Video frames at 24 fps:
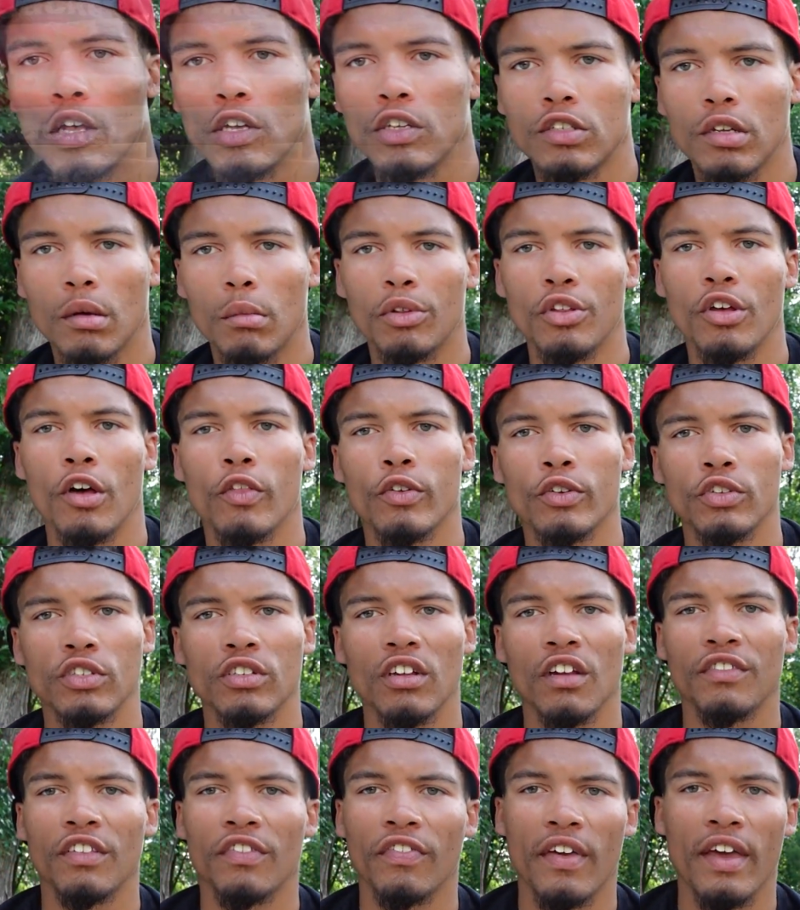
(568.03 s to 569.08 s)
Some of the other
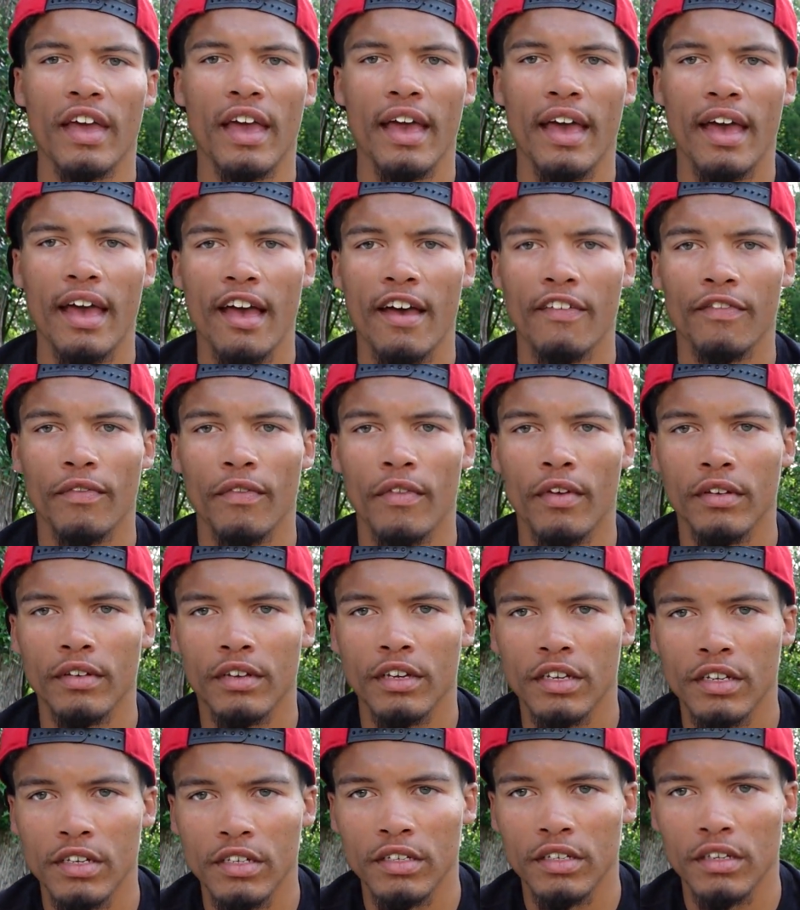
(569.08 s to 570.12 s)
stuff that they have,
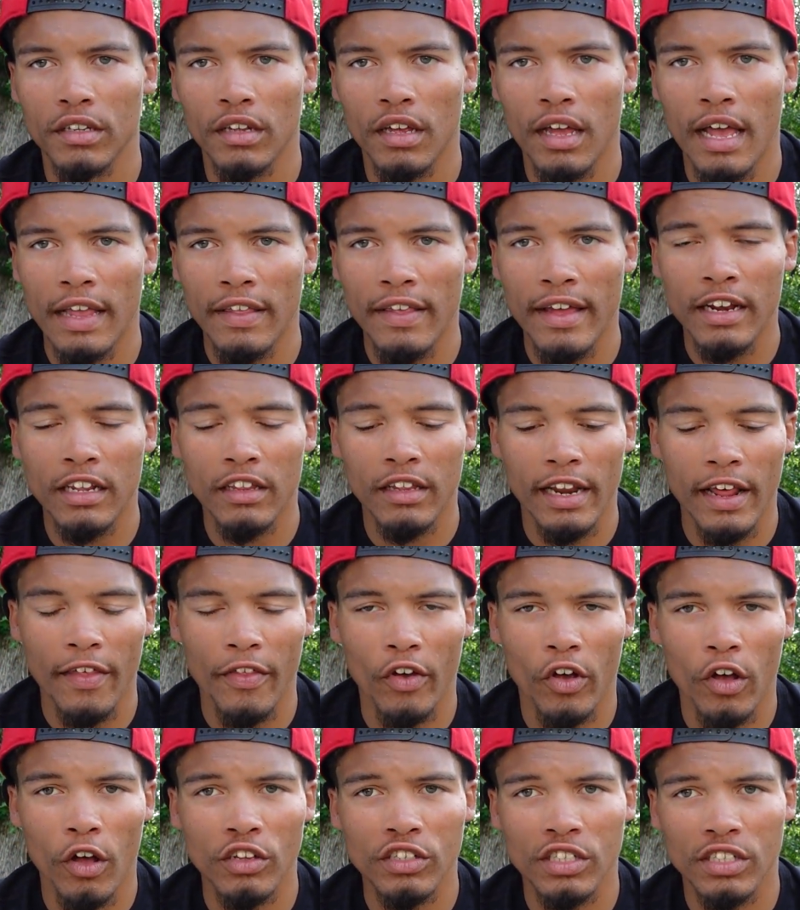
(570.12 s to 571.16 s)
because at the end of the day,
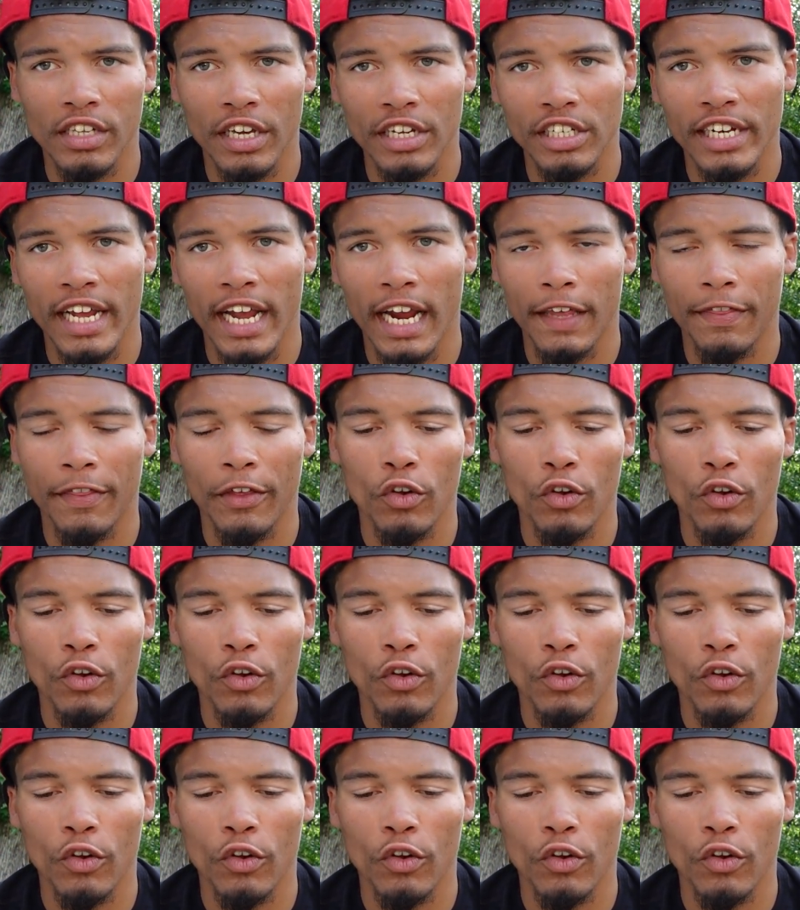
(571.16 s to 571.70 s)
they're called stick jacket.